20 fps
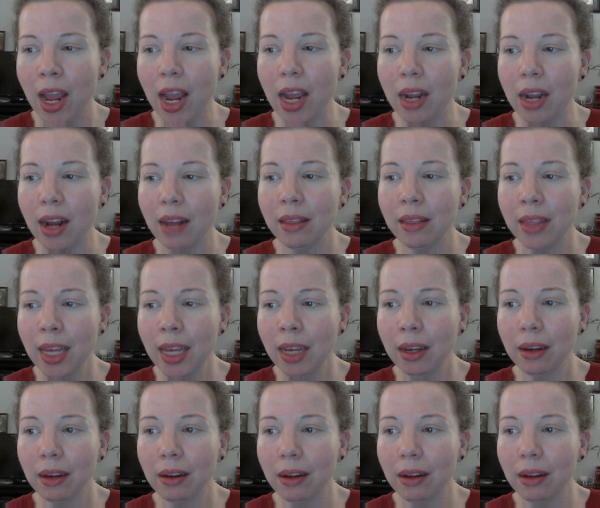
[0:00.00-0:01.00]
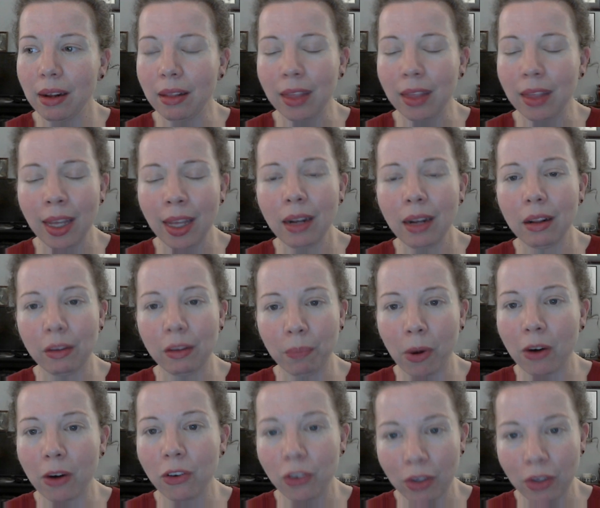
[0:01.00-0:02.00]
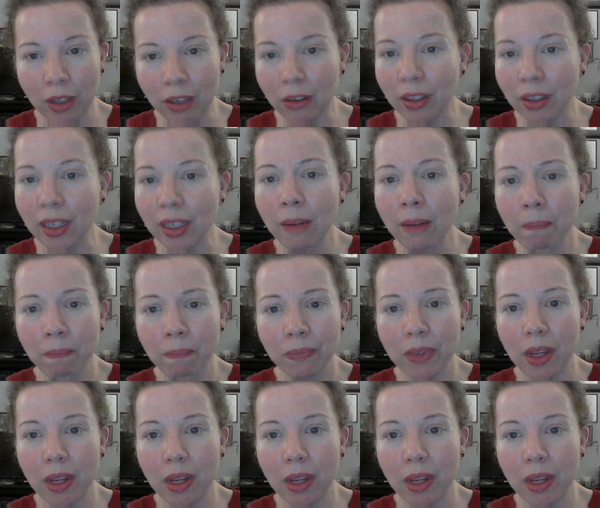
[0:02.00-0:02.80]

And I think it is partially greed.